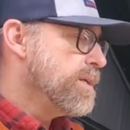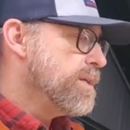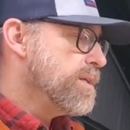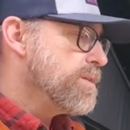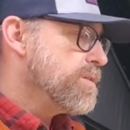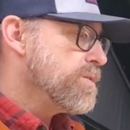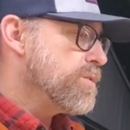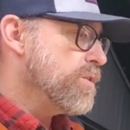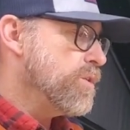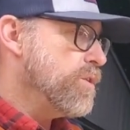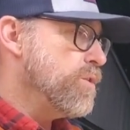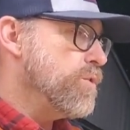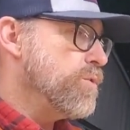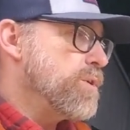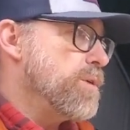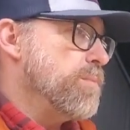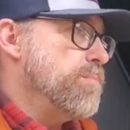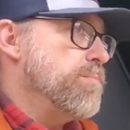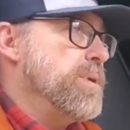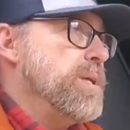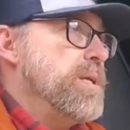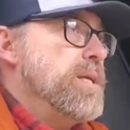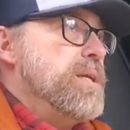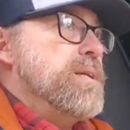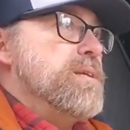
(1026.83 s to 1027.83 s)
So you can
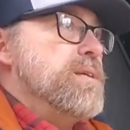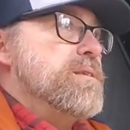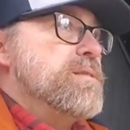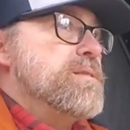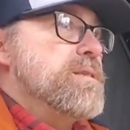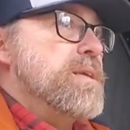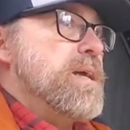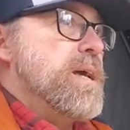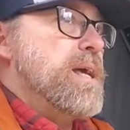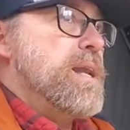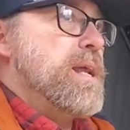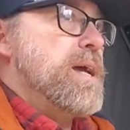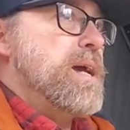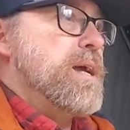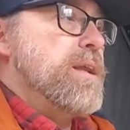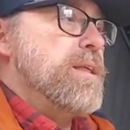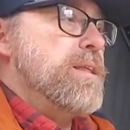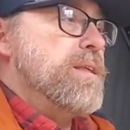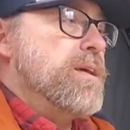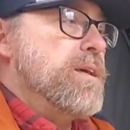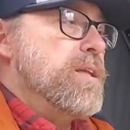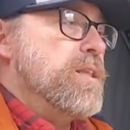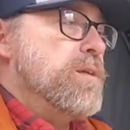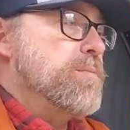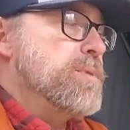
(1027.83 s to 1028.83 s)
be inside, out of
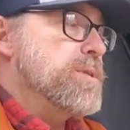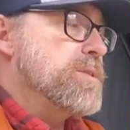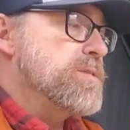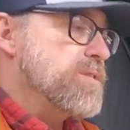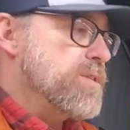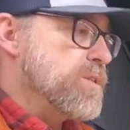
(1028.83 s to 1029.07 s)
the elements.